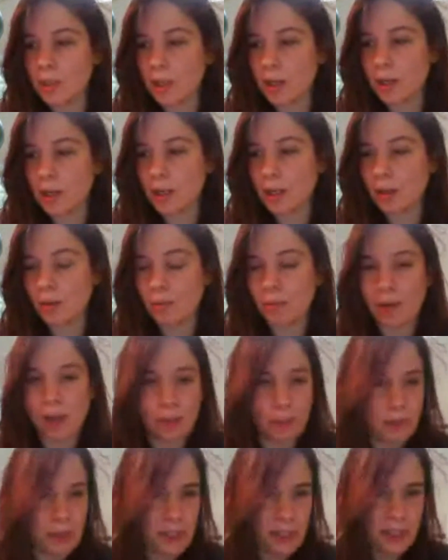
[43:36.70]
why
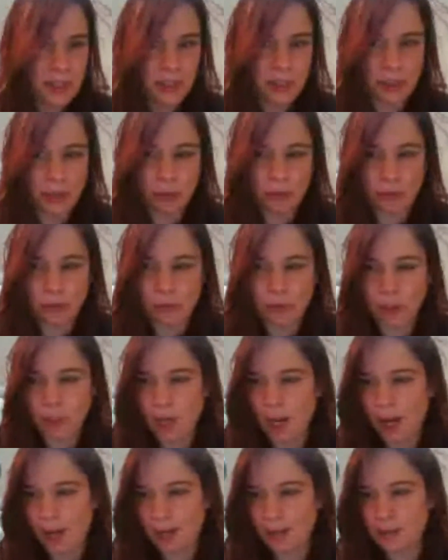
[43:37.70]
we need to go through
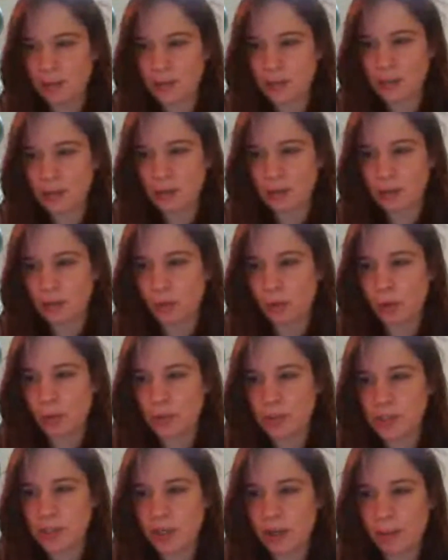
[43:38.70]
that
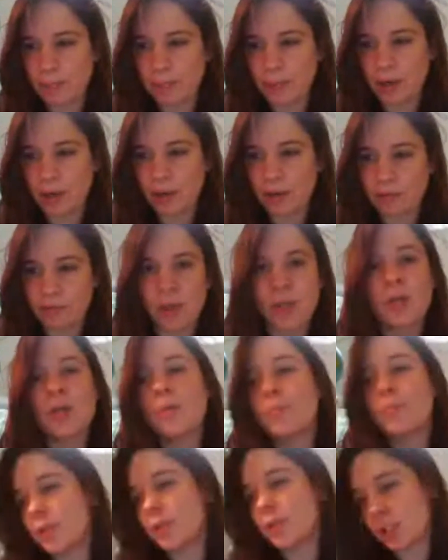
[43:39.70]
whole step of
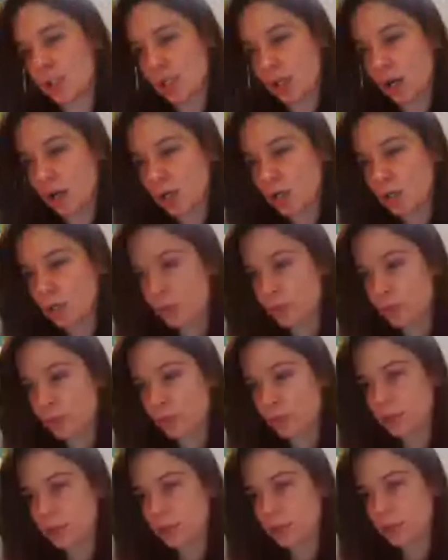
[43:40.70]
putting it on a
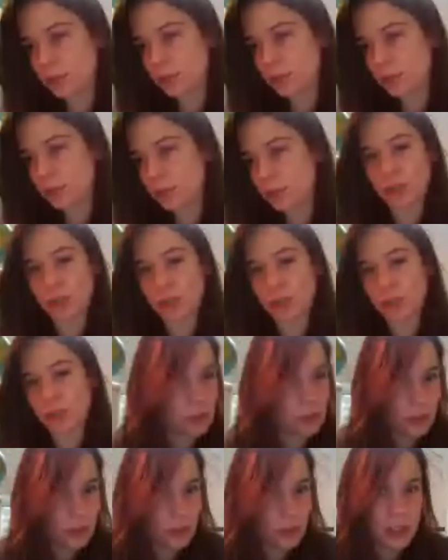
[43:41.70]
Google document just
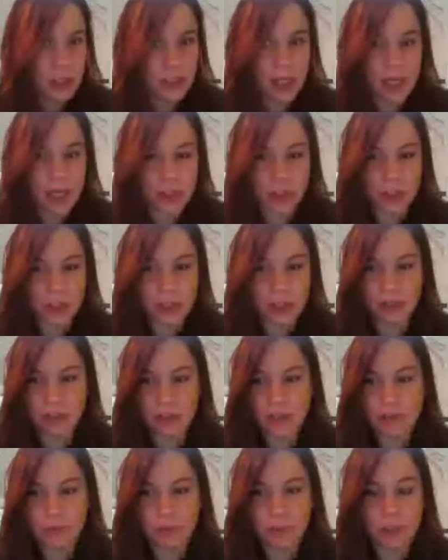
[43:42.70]
to attach it here,
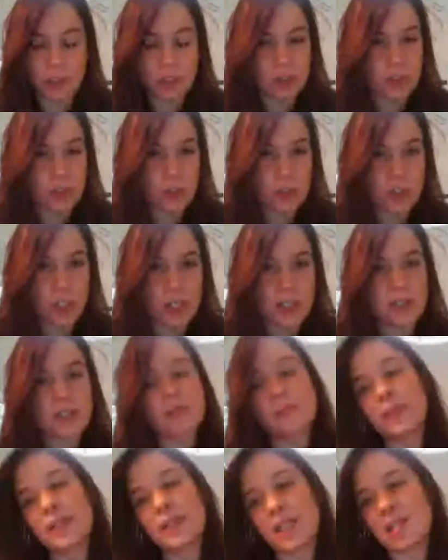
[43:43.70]
if we could
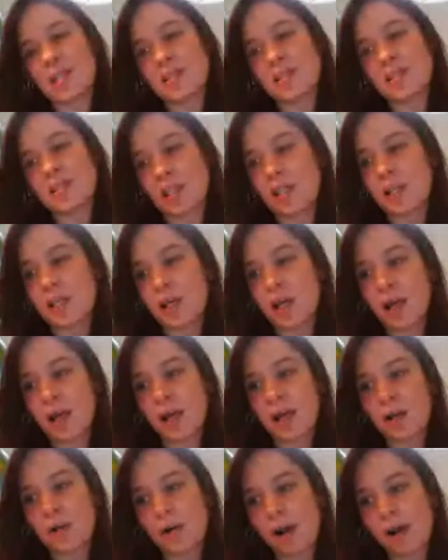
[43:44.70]
just place the
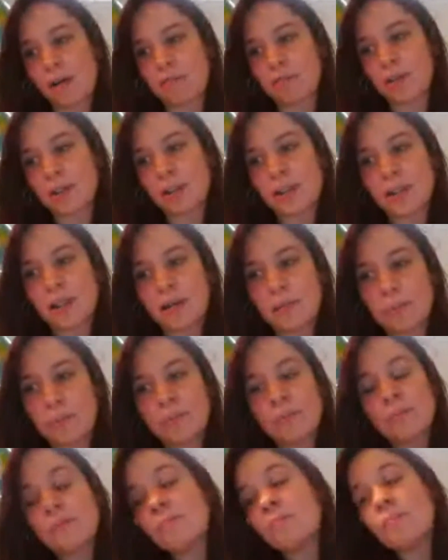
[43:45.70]
graphic and then
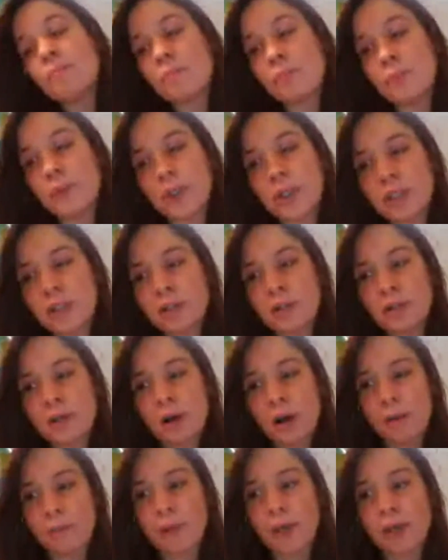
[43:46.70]
put it in a
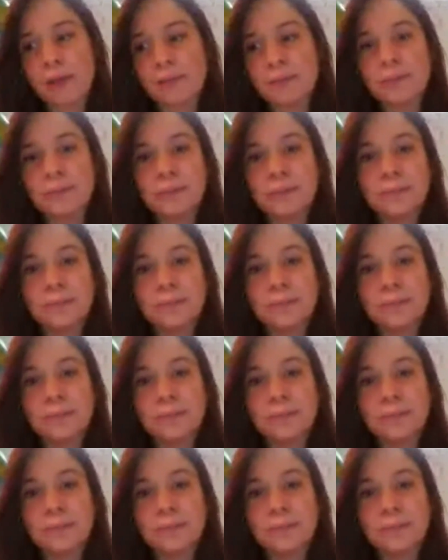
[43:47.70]
comment.